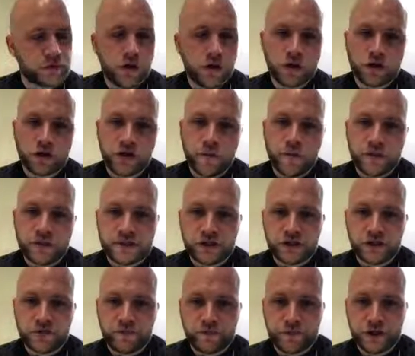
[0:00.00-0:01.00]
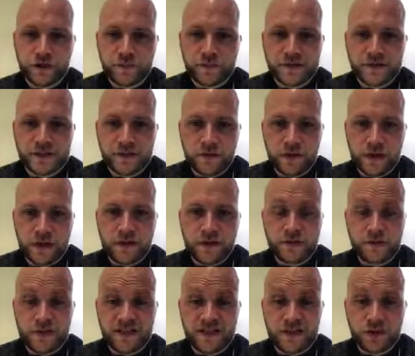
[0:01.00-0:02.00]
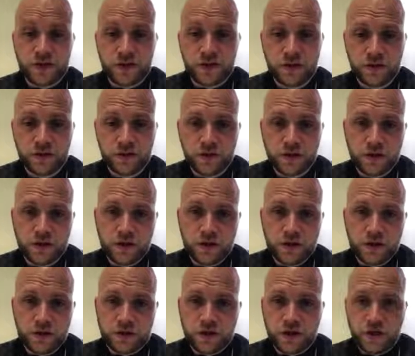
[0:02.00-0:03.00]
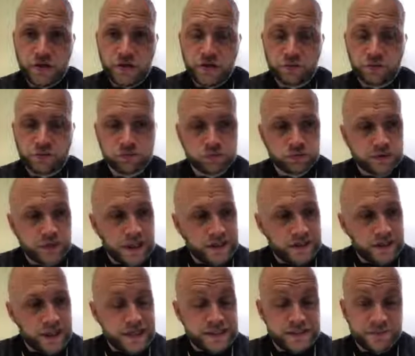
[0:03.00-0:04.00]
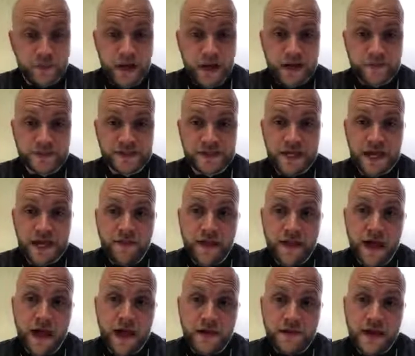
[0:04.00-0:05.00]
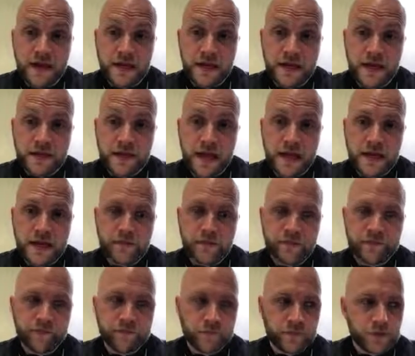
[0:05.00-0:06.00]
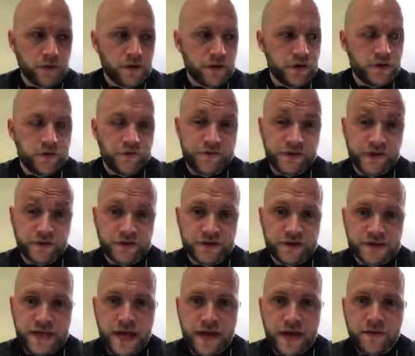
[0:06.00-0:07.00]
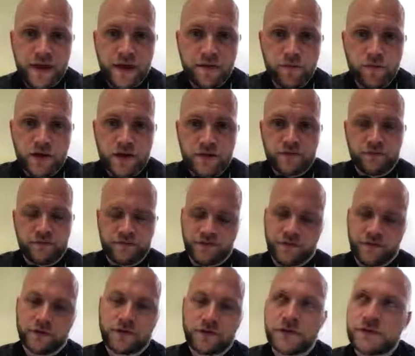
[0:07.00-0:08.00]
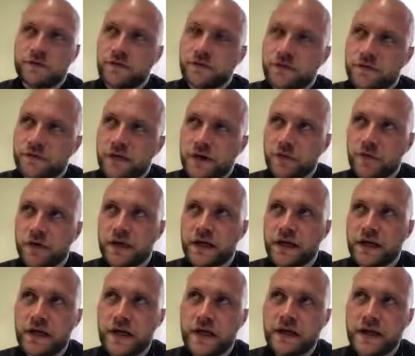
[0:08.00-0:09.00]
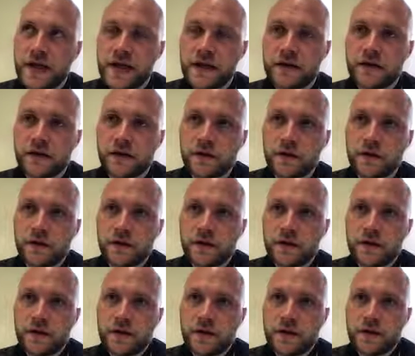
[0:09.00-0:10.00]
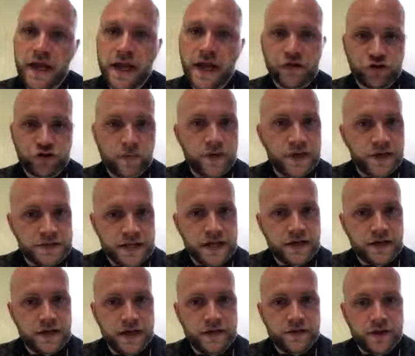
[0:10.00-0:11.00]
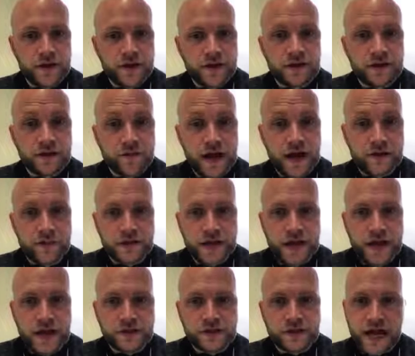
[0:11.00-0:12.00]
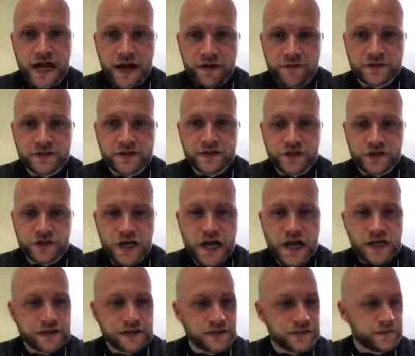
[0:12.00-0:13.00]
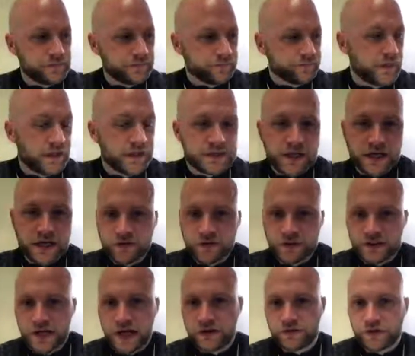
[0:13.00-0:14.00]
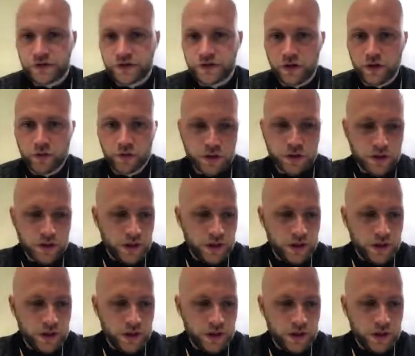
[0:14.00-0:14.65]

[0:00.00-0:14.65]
got competition for each position. So that's my aim to get that, and then it filters that then with filters. What's the right word? It then the extra bits then are the development lads, your Harrisons, your Jacks, etc., etc. So